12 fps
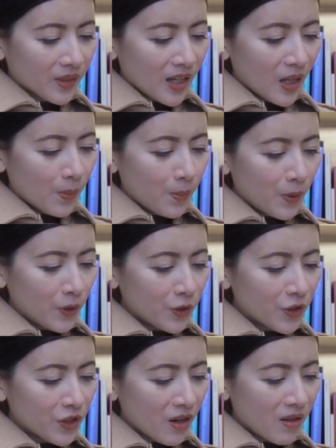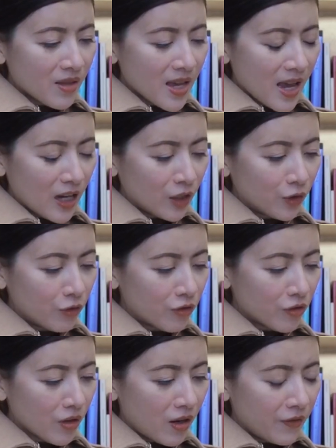A bush on the
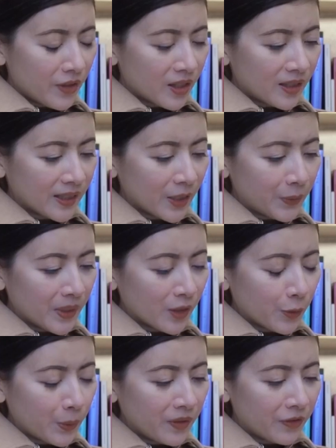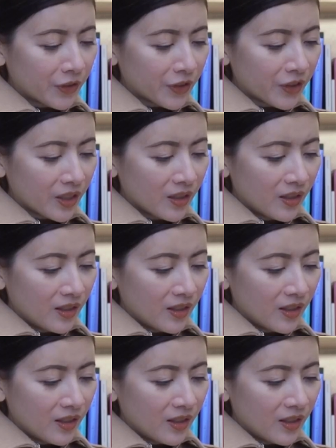edge of the clearing quivered.